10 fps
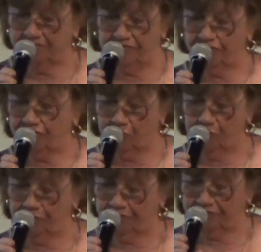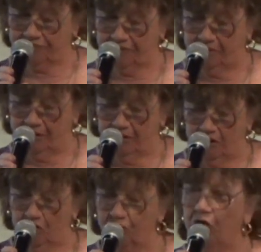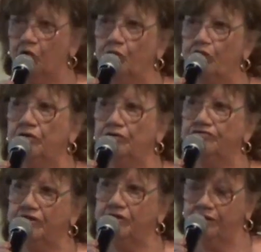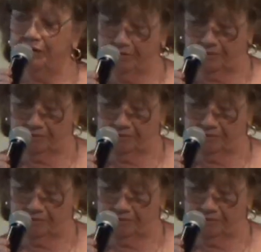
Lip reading: the source of what we are seeking.